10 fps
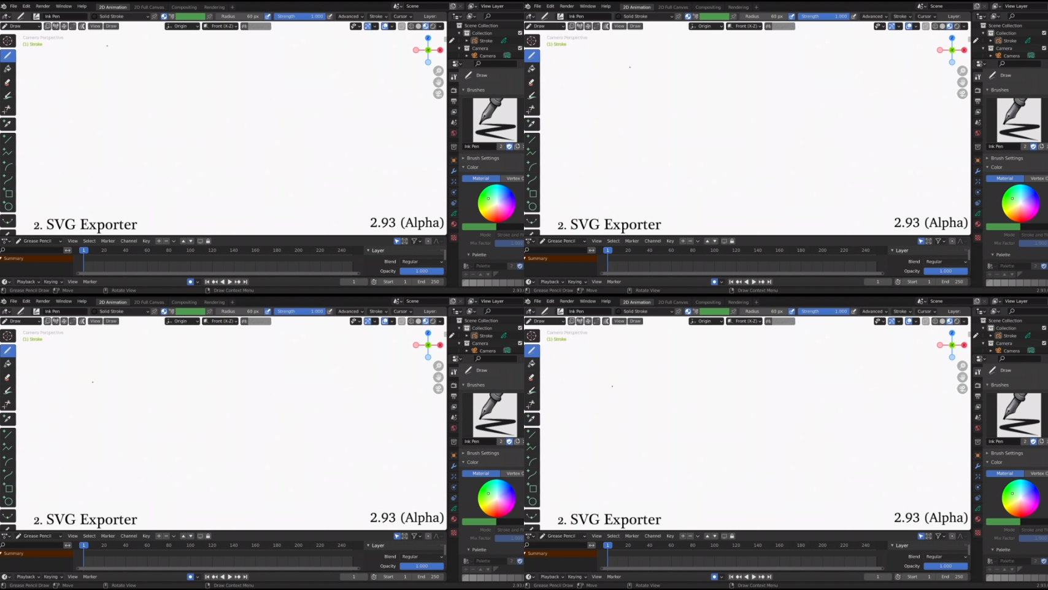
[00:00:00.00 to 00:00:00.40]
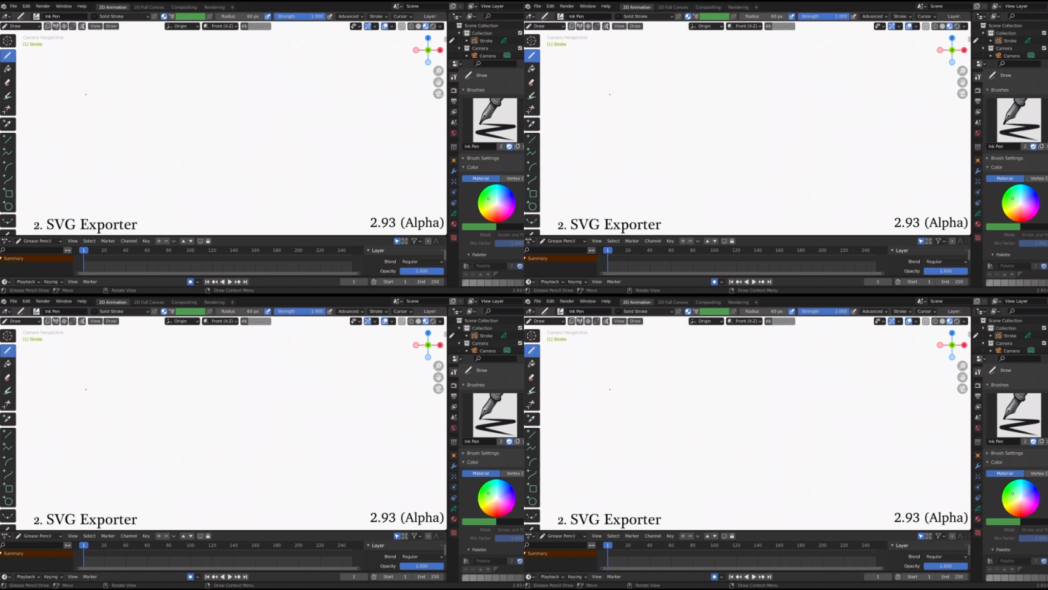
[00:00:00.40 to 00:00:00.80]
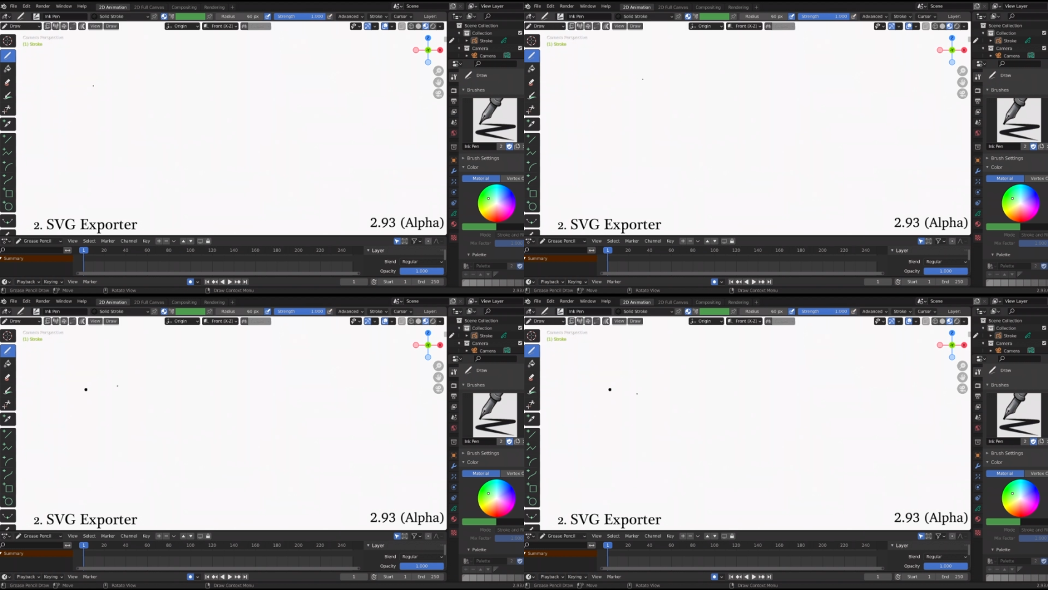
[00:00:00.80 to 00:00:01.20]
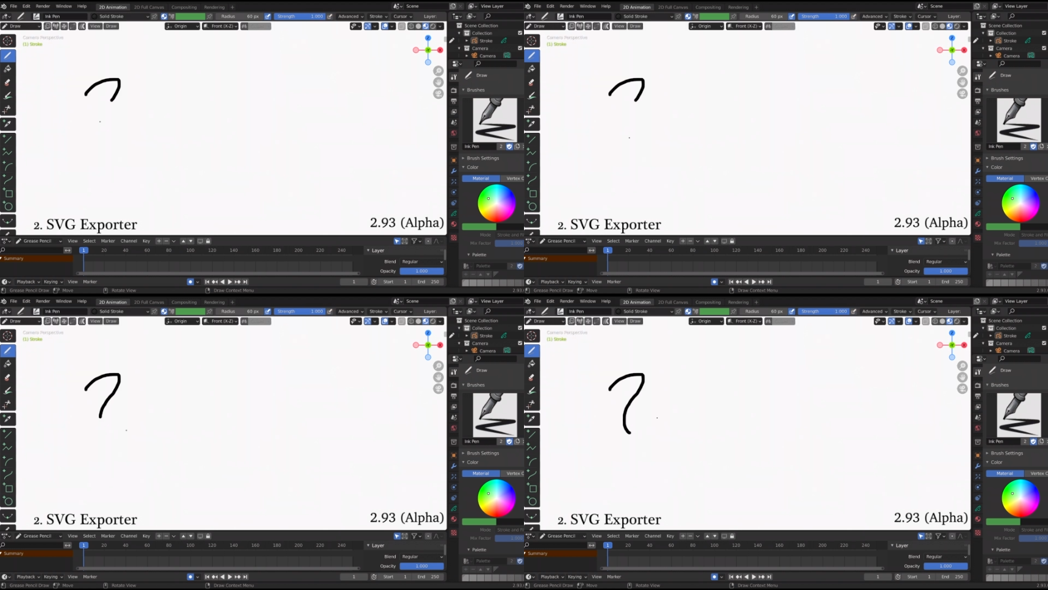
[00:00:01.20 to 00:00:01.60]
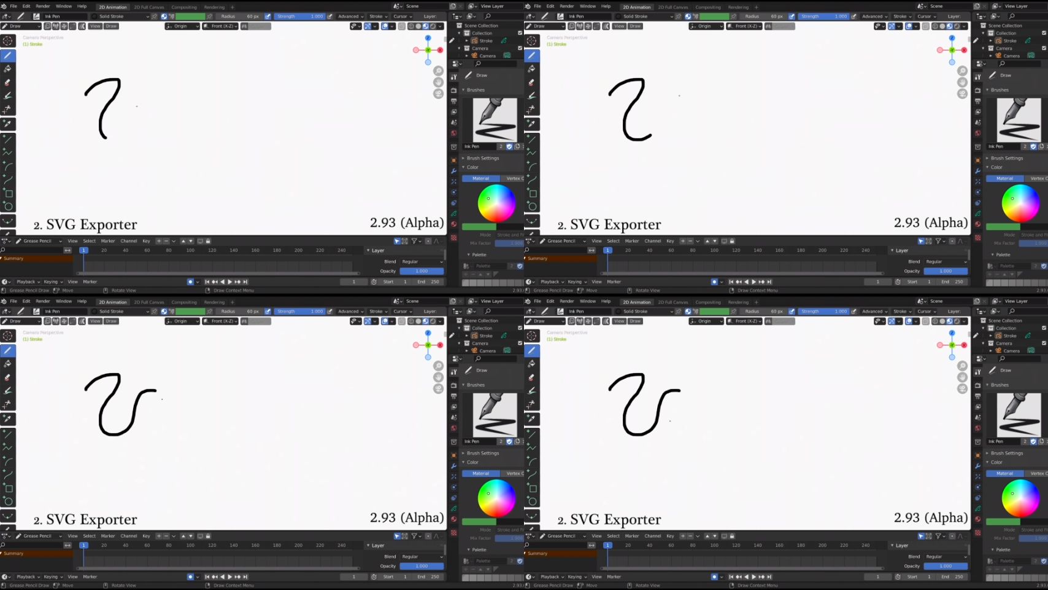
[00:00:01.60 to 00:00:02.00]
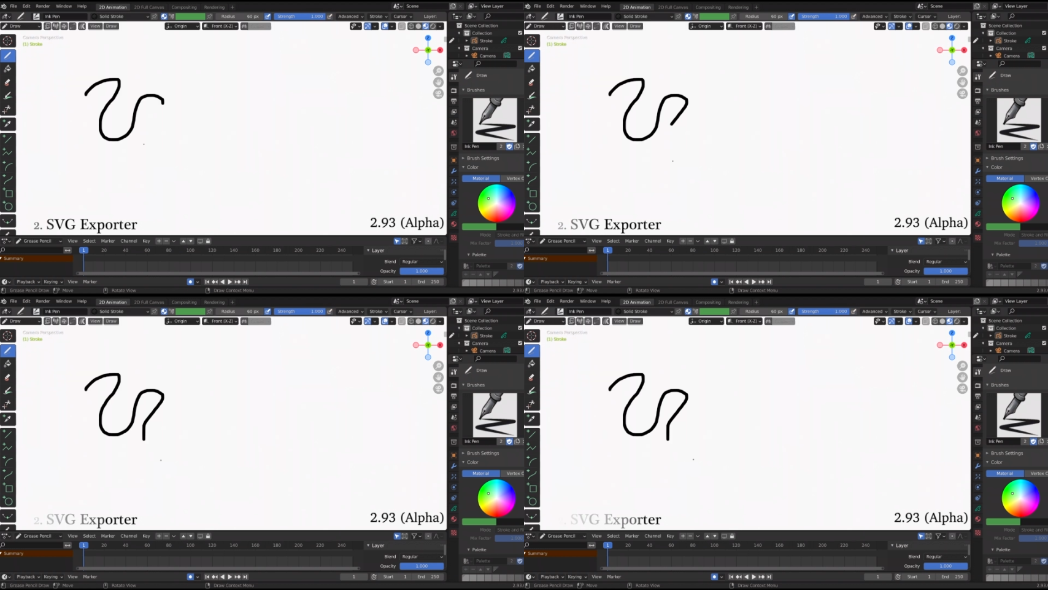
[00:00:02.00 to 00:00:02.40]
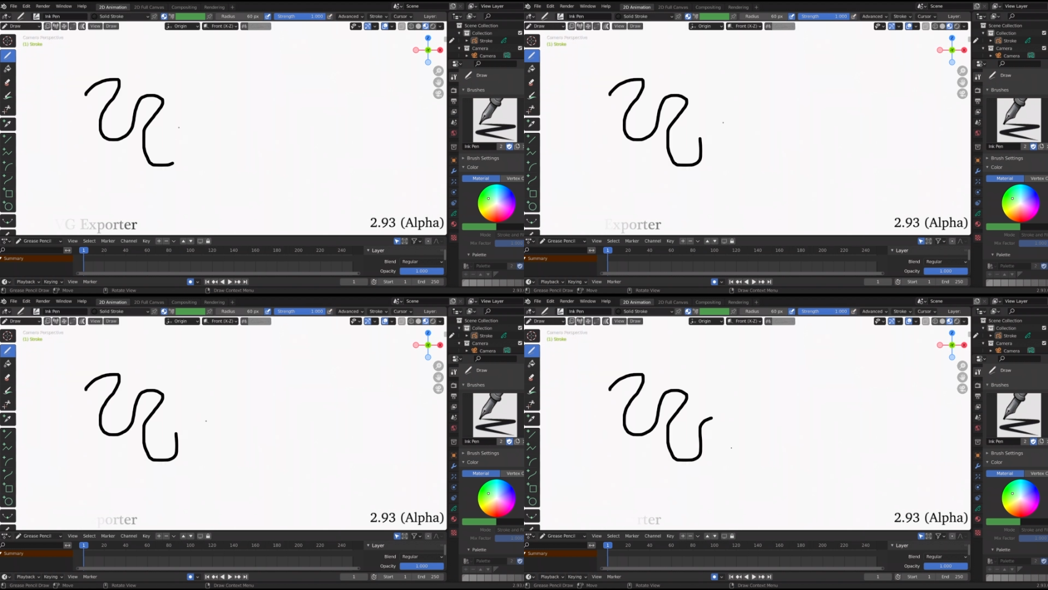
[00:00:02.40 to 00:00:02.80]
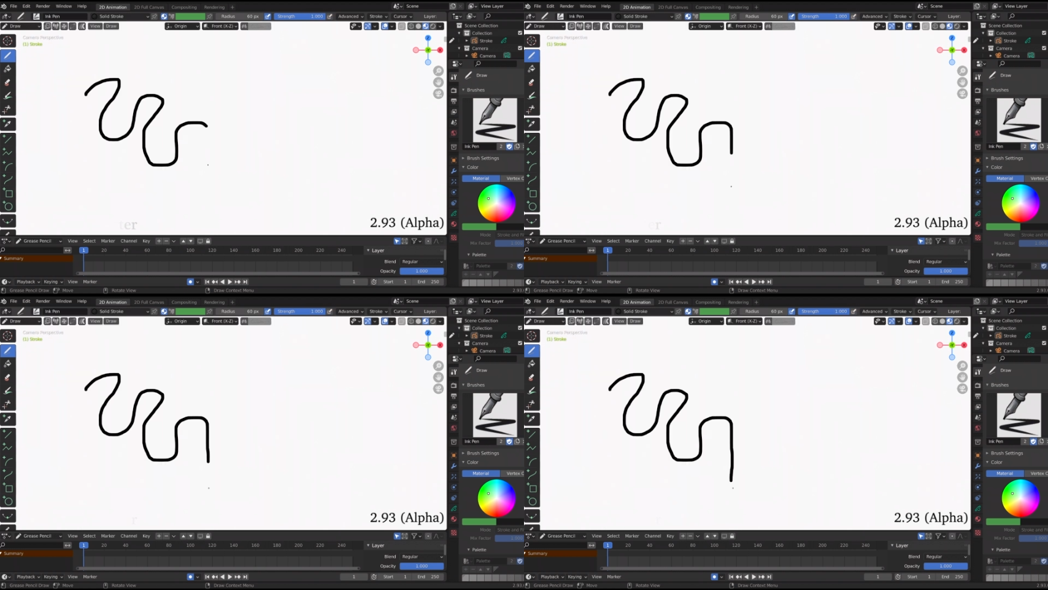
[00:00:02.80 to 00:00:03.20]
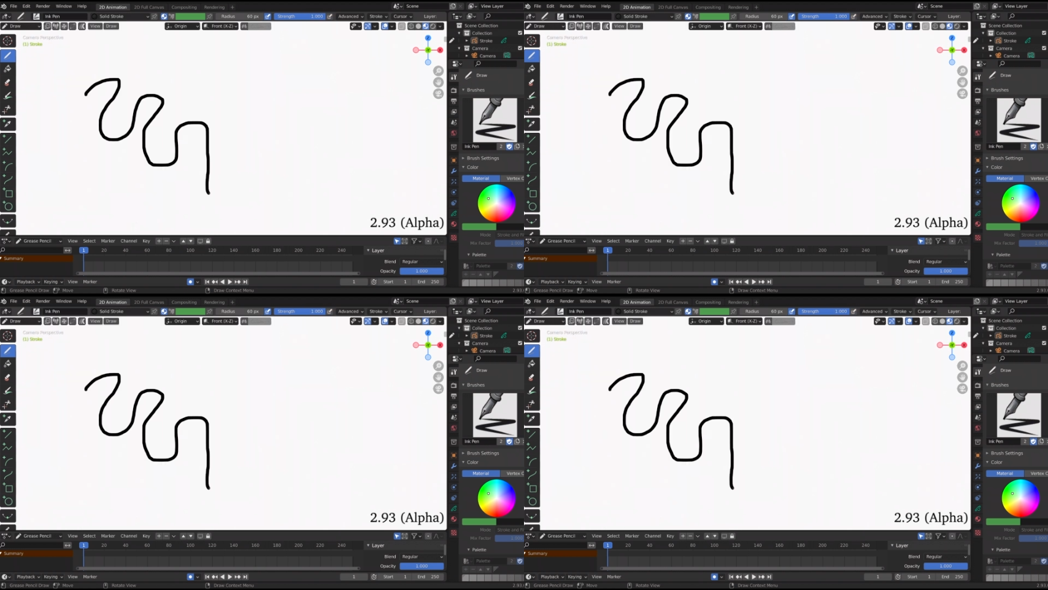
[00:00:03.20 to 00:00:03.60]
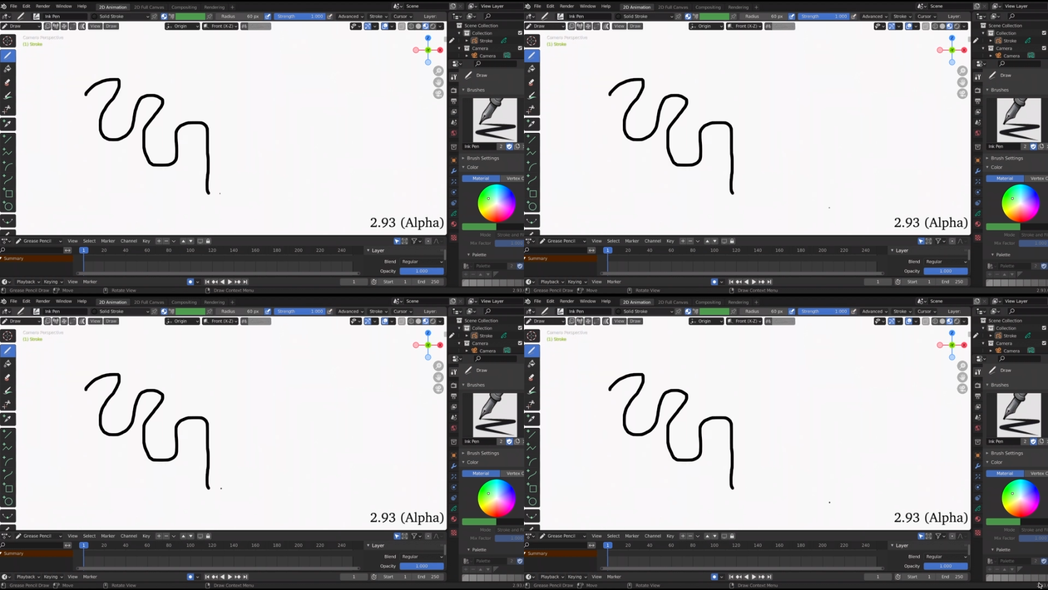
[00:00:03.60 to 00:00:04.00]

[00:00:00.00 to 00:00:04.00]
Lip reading: Nobody's mouth can be seen.